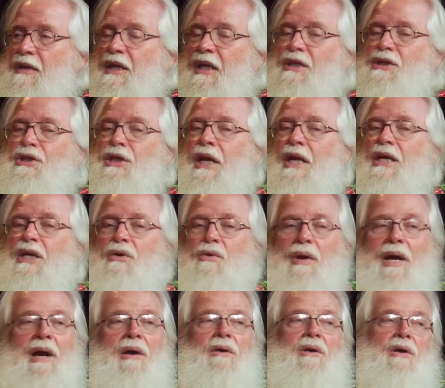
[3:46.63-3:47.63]
They check
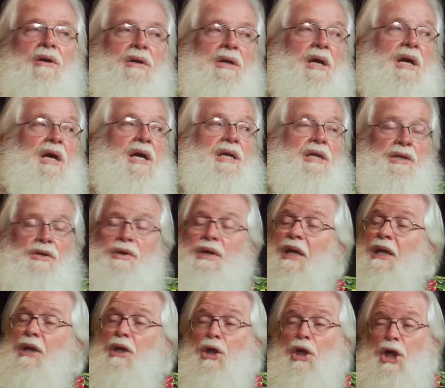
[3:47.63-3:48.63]
you out online. You
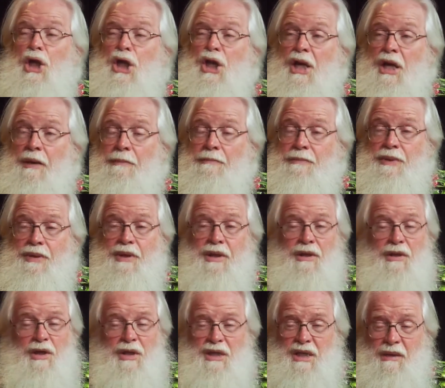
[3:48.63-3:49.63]
get looked up. You
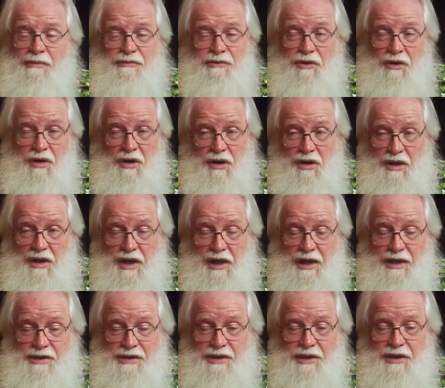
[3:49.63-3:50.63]
get looked up for all
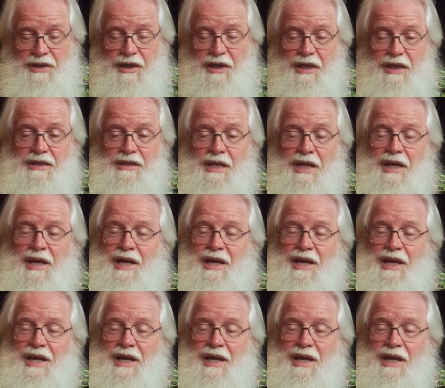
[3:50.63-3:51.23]
kinds of things.